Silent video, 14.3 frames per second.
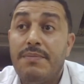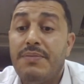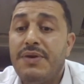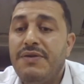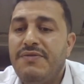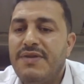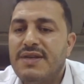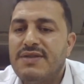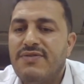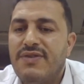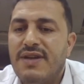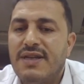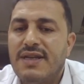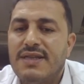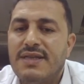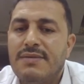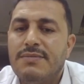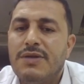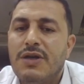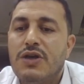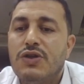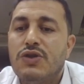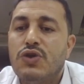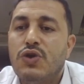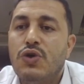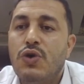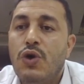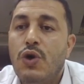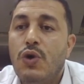previous failed attempt,
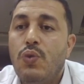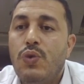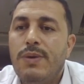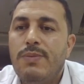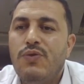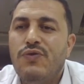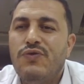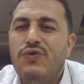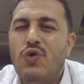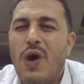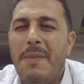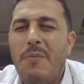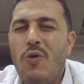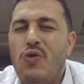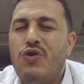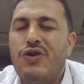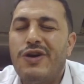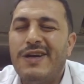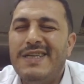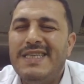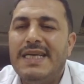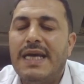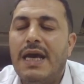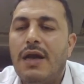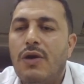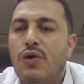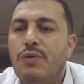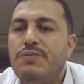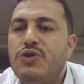so we move to a more radical
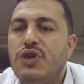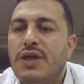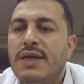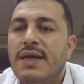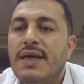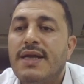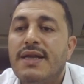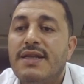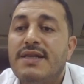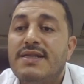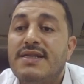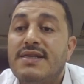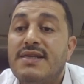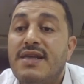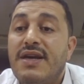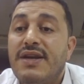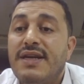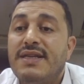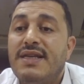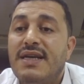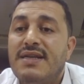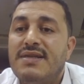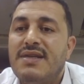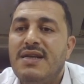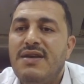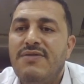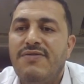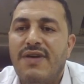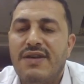option. This is the rectal
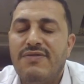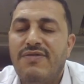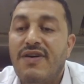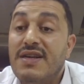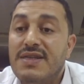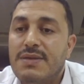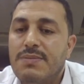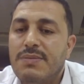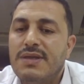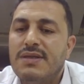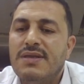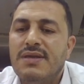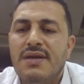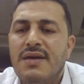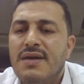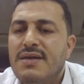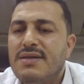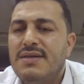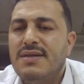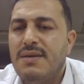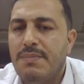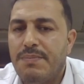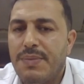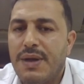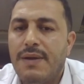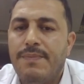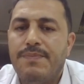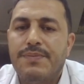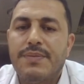sleeve advancement.
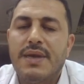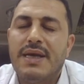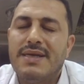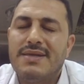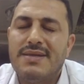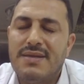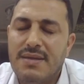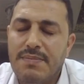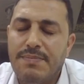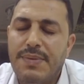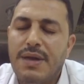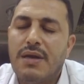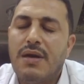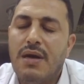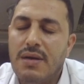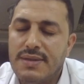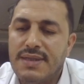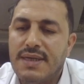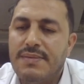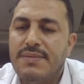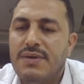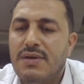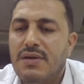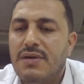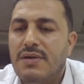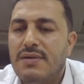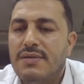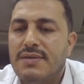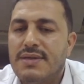Simple concept.
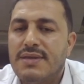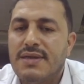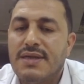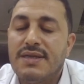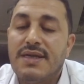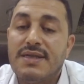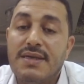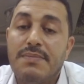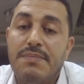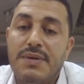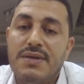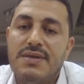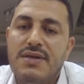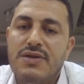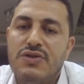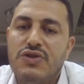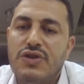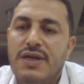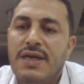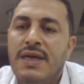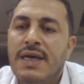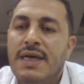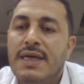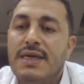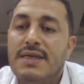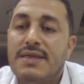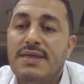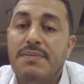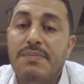It's not a simple surgery.
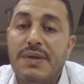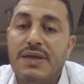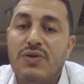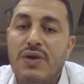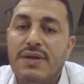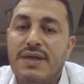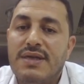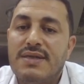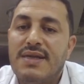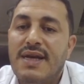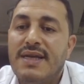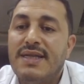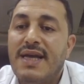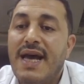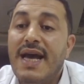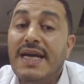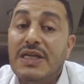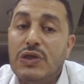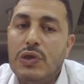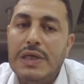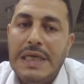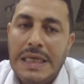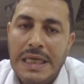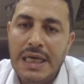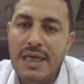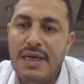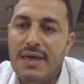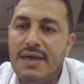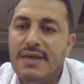Simply to understand, actually
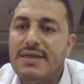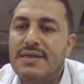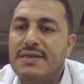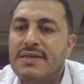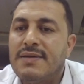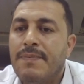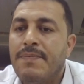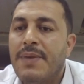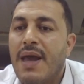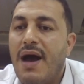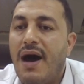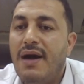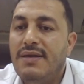it is